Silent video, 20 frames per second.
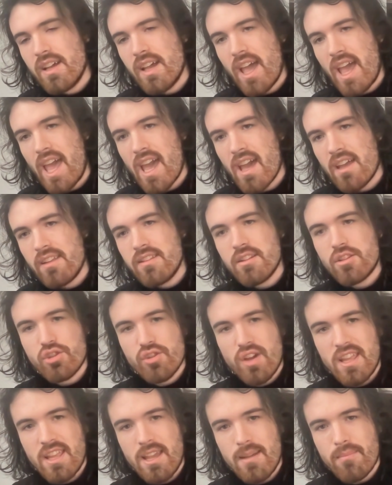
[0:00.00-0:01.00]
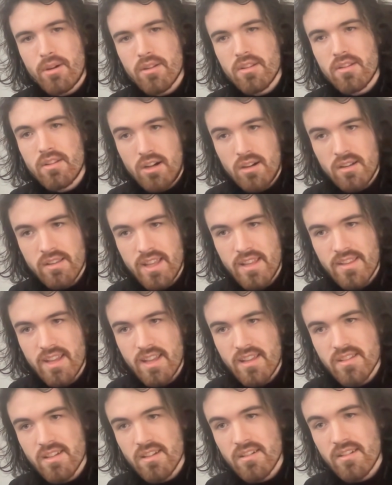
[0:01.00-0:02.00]
and train a model on that
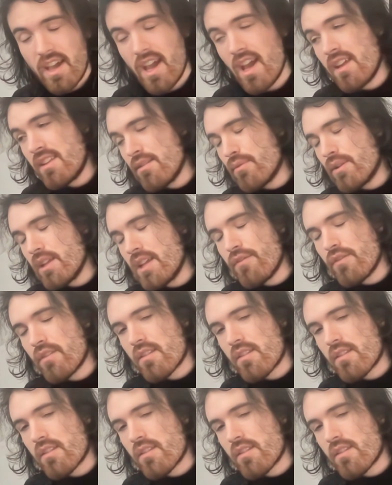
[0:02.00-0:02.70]
data. And it will even